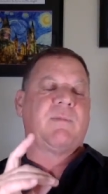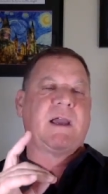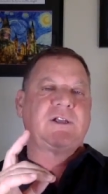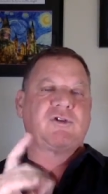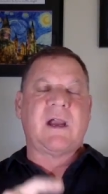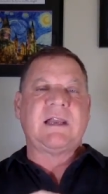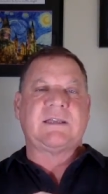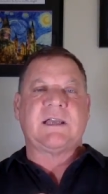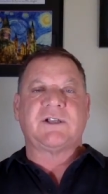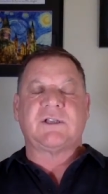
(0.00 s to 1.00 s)
my training
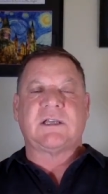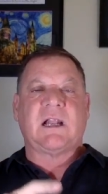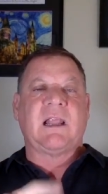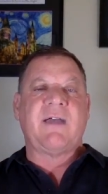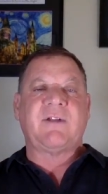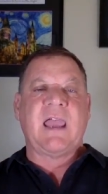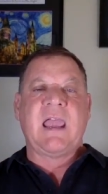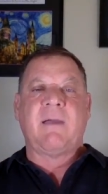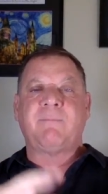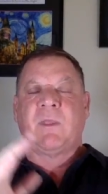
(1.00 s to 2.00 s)
session's at 11
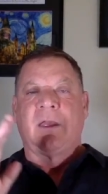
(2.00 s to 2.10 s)
a.m.